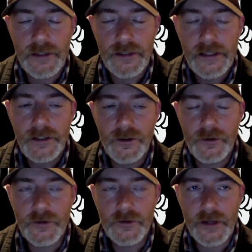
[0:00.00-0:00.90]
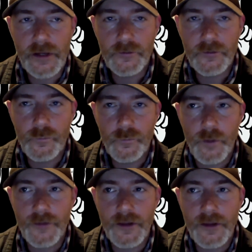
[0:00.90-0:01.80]
it's
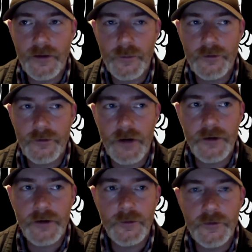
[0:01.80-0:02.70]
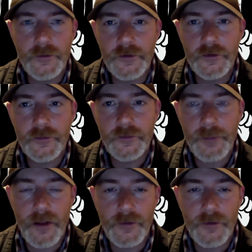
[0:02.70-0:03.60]
one thing that we try to do is
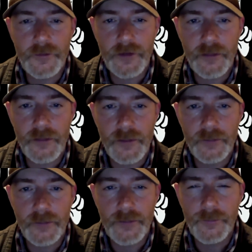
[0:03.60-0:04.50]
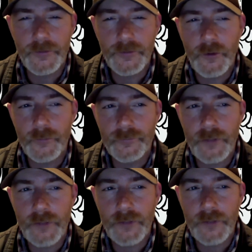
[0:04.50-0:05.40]
dispel the stigma. A
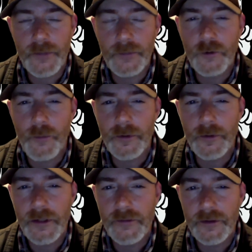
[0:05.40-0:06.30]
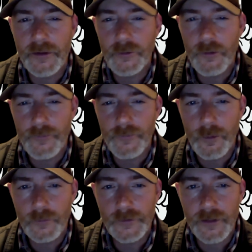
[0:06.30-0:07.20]
lot of people don't believe in
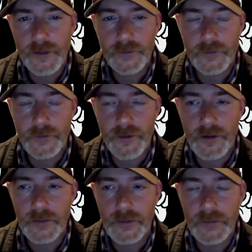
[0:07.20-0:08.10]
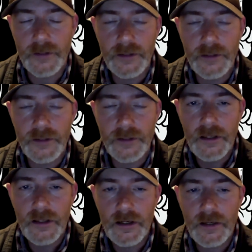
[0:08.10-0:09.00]
UFOs and that sort of thing, but
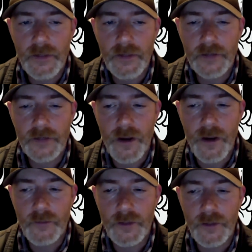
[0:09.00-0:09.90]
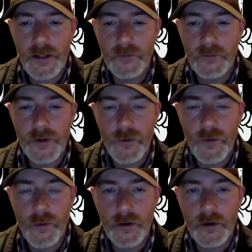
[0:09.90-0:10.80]
that's why we
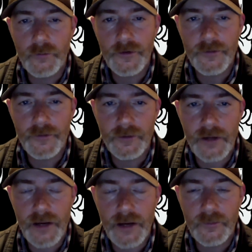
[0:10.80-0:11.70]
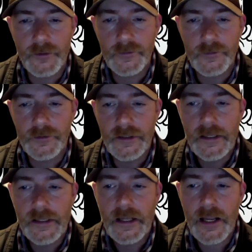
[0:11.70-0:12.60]
record with different cameras
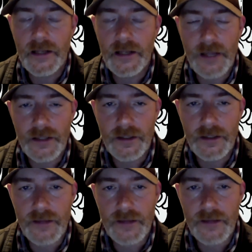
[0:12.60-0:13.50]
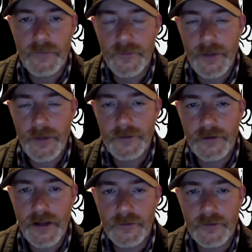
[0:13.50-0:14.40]
and get that information
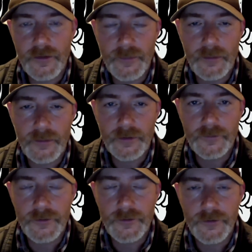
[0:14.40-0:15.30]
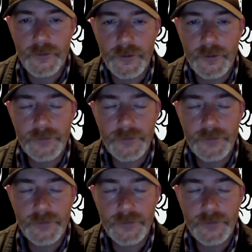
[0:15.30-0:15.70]
out to the public for their viewing.